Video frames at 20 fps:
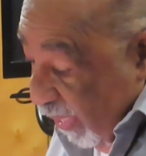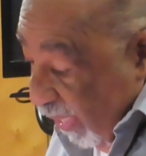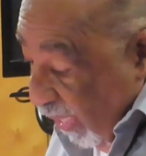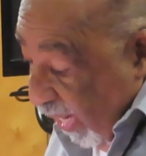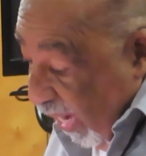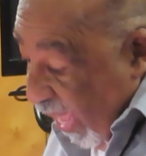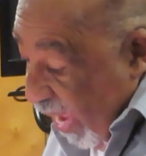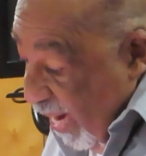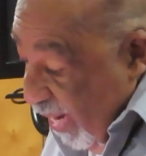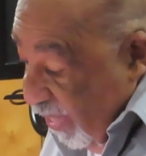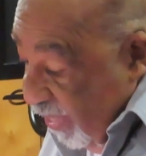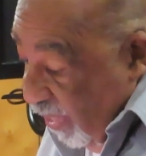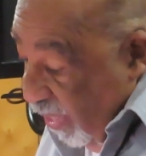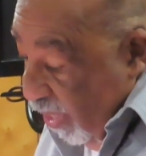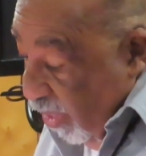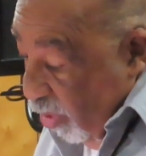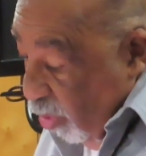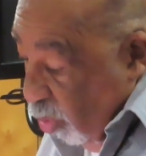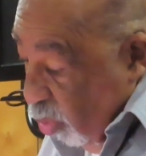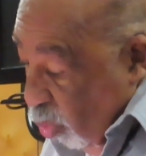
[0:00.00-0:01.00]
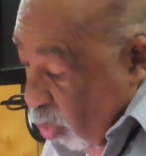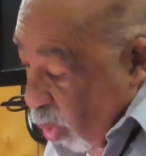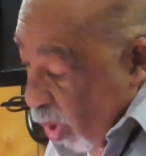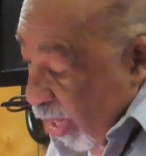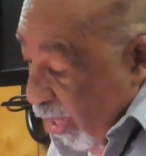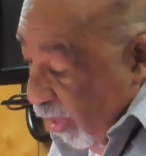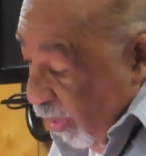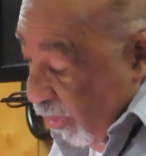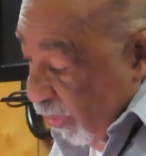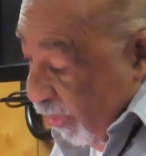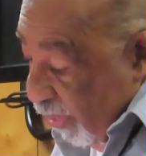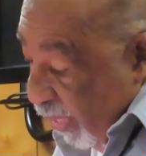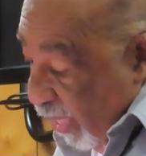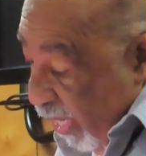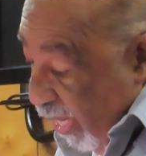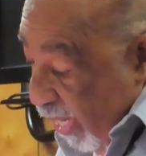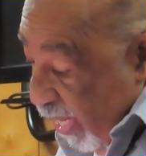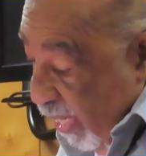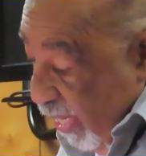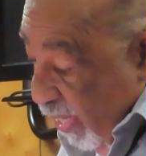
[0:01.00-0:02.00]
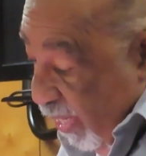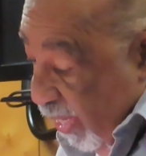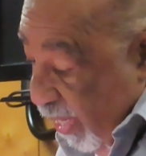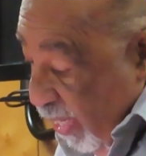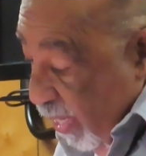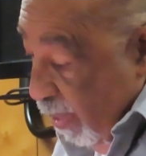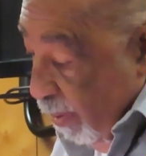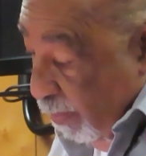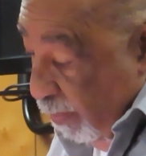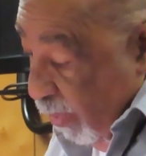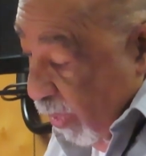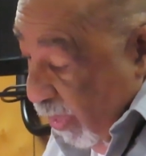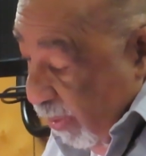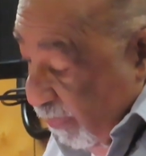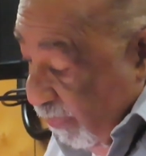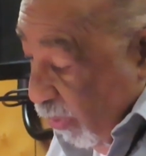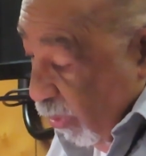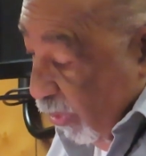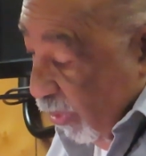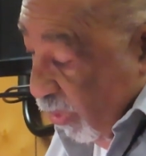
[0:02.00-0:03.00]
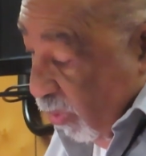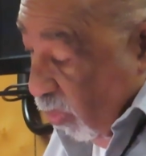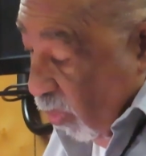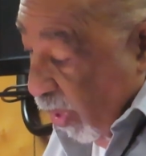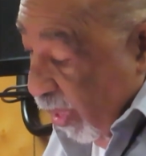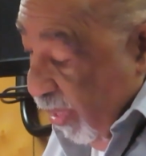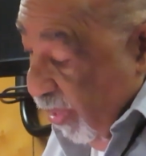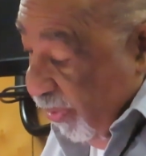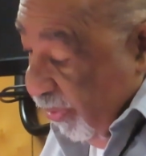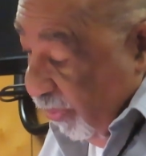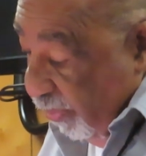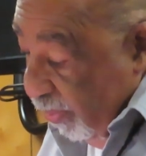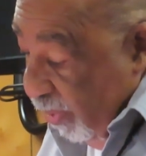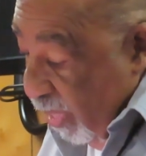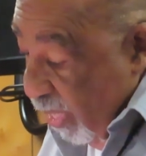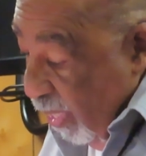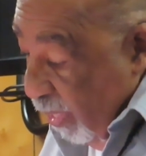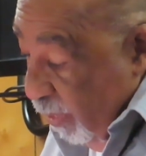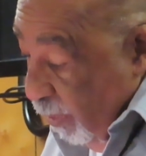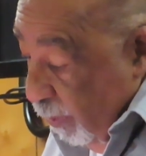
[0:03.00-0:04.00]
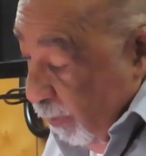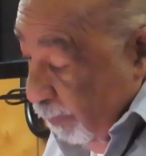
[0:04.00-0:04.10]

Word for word: the light dwells in him. Verse 23.